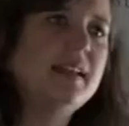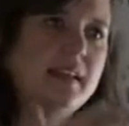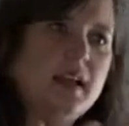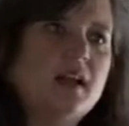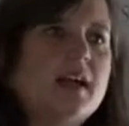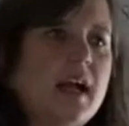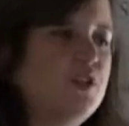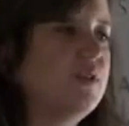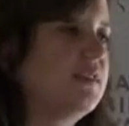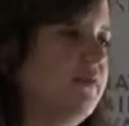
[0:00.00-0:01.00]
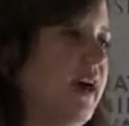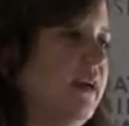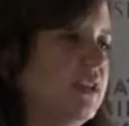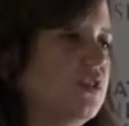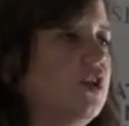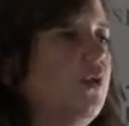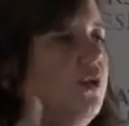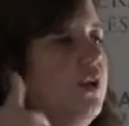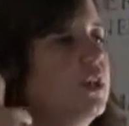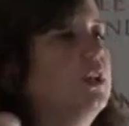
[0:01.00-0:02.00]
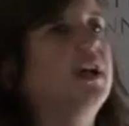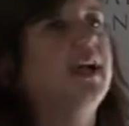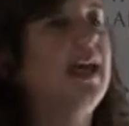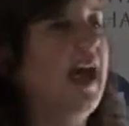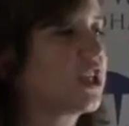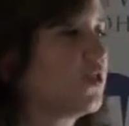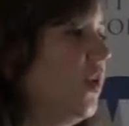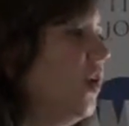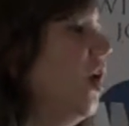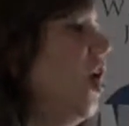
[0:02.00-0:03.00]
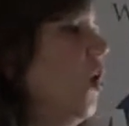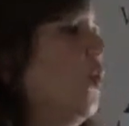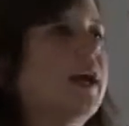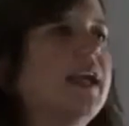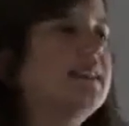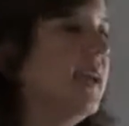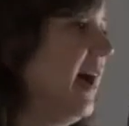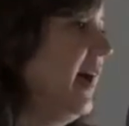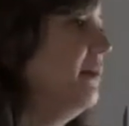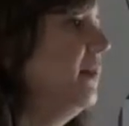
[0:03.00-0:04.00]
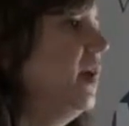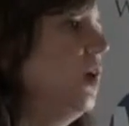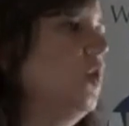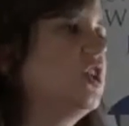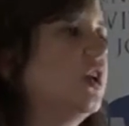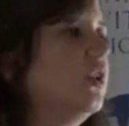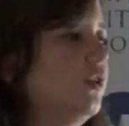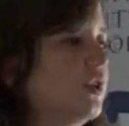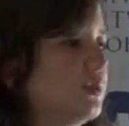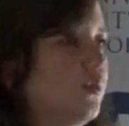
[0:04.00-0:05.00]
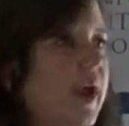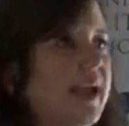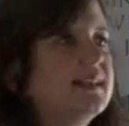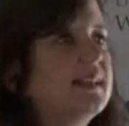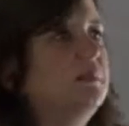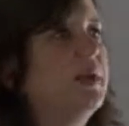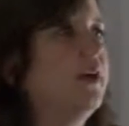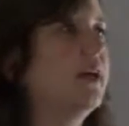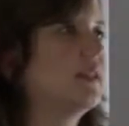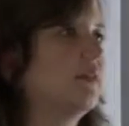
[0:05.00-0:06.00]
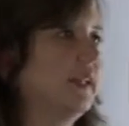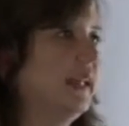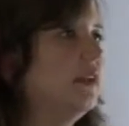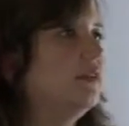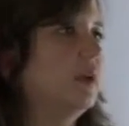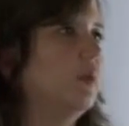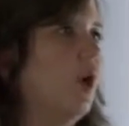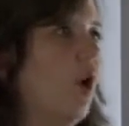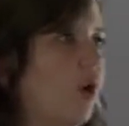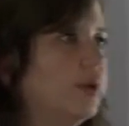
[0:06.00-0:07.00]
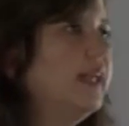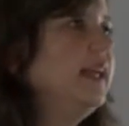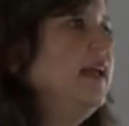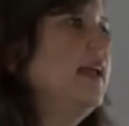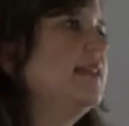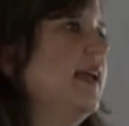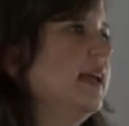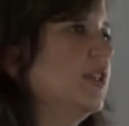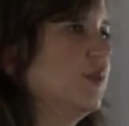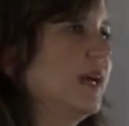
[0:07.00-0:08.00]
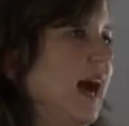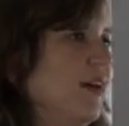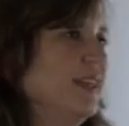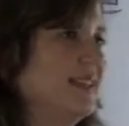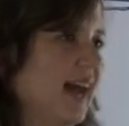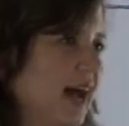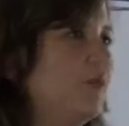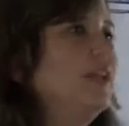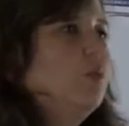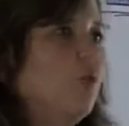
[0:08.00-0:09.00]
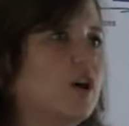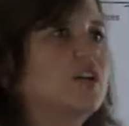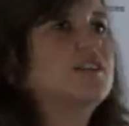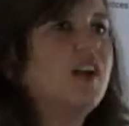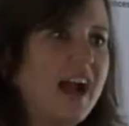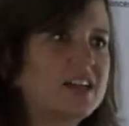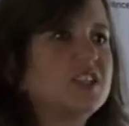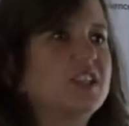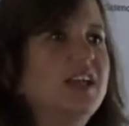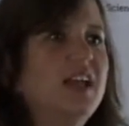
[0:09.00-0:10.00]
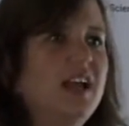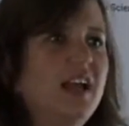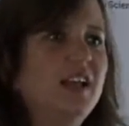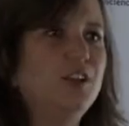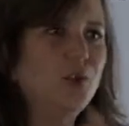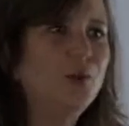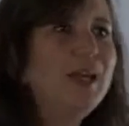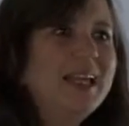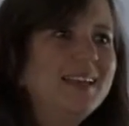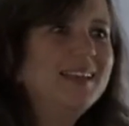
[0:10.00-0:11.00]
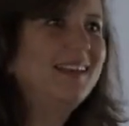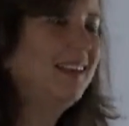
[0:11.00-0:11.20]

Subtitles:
here countries vary. So you can look at actual working time, which includes breaks and periods of leave. They would only take into account the time when workers are actually doing